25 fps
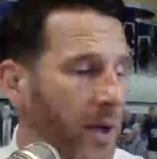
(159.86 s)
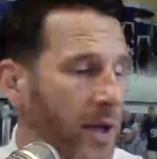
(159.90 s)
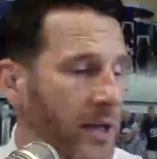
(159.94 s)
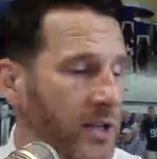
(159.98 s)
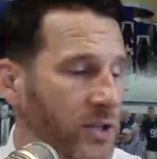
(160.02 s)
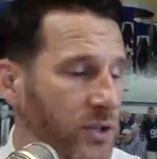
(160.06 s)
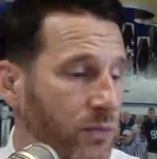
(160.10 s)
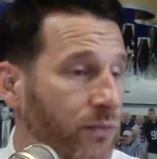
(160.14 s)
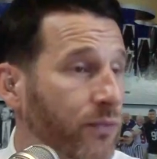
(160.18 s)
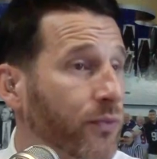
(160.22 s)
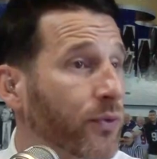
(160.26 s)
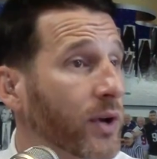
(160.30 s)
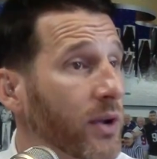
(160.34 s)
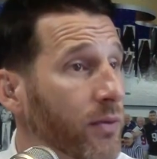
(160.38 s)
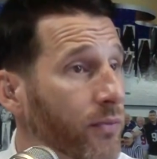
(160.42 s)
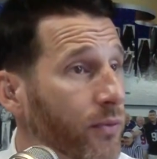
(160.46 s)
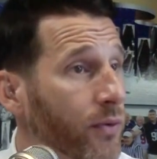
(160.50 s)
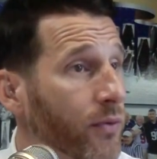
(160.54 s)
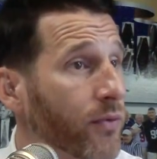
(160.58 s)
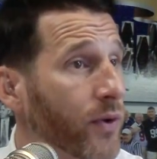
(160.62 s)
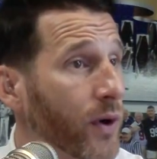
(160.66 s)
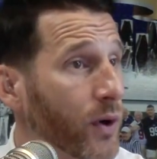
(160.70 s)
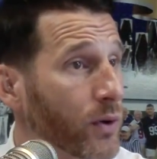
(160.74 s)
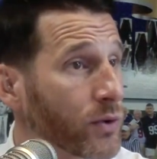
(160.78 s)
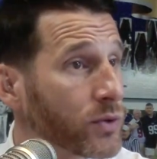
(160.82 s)
It's free
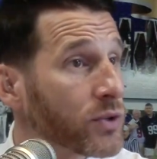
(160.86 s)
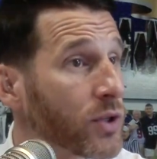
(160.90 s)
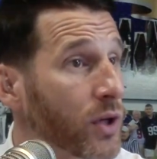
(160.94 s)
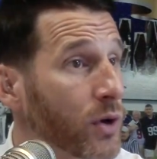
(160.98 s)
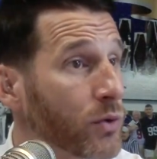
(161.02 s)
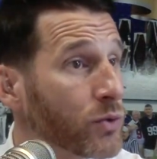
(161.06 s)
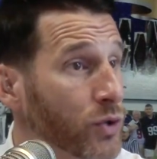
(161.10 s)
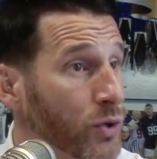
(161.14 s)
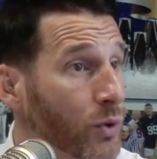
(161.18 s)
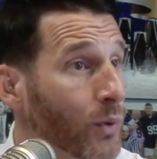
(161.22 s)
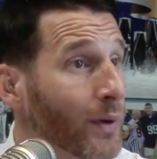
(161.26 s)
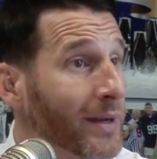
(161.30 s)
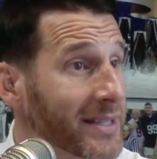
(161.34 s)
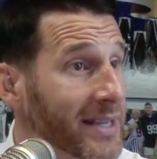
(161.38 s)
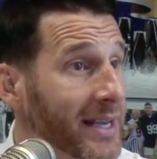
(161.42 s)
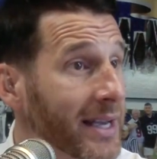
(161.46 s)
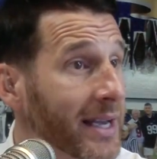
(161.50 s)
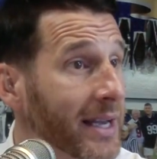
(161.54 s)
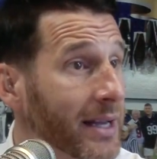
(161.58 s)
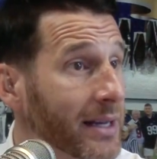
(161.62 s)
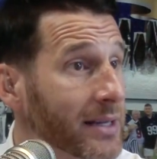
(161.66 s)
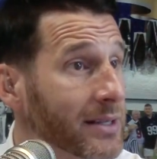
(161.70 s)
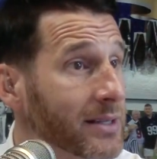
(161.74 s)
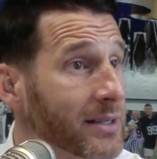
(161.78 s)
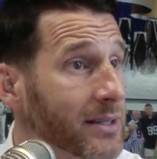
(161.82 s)
for folks, though, to
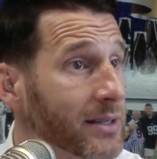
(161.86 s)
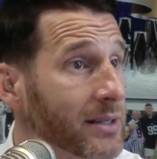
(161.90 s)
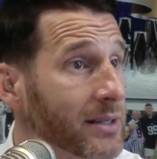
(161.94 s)
attend.